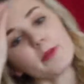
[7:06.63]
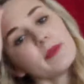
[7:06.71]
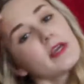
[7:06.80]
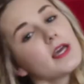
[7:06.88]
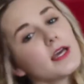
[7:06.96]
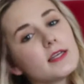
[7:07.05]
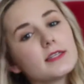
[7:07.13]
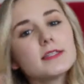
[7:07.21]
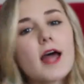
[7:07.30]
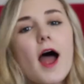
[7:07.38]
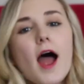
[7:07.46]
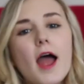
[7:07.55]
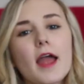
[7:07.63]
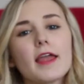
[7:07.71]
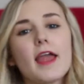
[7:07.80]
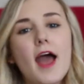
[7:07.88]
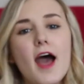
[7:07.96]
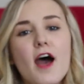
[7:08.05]
And because
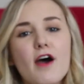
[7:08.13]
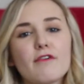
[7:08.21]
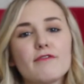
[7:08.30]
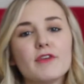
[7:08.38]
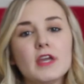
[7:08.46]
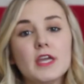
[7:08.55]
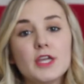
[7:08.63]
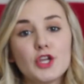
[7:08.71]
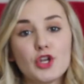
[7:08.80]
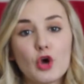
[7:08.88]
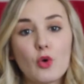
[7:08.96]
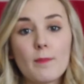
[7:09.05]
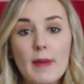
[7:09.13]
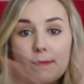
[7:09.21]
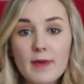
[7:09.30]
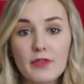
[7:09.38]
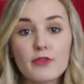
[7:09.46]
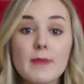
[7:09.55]
I have, you know,
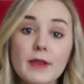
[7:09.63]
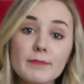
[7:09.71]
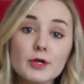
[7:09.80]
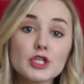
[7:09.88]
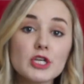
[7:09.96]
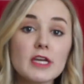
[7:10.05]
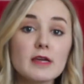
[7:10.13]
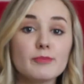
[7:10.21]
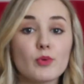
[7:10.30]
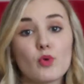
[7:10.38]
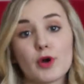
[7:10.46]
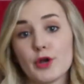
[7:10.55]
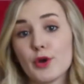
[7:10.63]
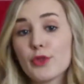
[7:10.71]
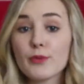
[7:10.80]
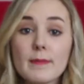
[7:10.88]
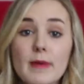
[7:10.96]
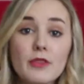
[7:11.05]
my month membership or your
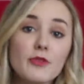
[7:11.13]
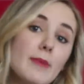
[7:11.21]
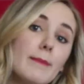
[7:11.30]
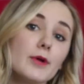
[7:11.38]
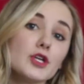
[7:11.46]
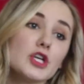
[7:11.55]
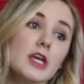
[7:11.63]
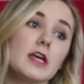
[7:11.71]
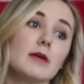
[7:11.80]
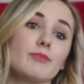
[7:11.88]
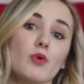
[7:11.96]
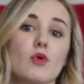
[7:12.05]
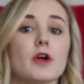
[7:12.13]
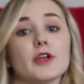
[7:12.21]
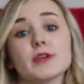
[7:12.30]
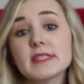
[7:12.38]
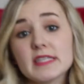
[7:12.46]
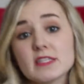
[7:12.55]
three month membership or
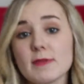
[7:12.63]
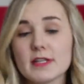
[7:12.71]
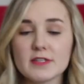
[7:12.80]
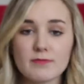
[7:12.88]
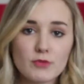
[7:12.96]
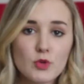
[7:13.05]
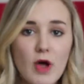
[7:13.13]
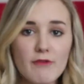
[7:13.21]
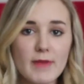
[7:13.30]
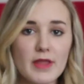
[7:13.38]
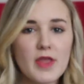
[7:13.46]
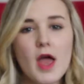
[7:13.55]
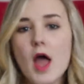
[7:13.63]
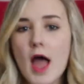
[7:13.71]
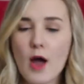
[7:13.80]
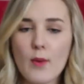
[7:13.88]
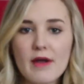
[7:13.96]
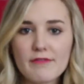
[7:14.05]
your six month, 12 month,
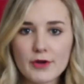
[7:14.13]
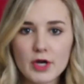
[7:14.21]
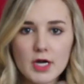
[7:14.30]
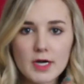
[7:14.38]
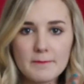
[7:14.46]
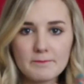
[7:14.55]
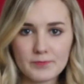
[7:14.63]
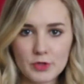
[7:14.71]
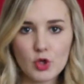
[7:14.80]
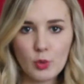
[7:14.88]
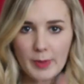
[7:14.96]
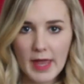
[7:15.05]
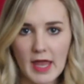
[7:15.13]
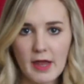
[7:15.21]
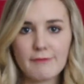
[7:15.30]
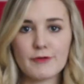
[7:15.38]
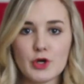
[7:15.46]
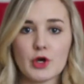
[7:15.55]
however you
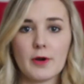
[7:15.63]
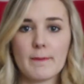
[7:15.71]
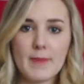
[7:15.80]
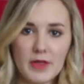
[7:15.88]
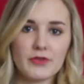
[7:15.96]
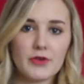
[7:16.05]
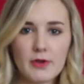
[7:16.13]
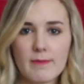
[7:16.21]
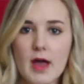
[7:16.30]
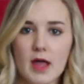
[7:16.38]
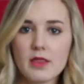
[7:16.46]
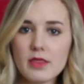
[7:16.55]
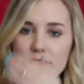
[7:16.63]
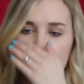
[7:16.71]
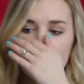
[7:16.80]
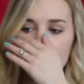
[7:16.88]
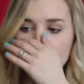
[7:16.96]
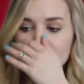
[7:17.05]
pay for your month to month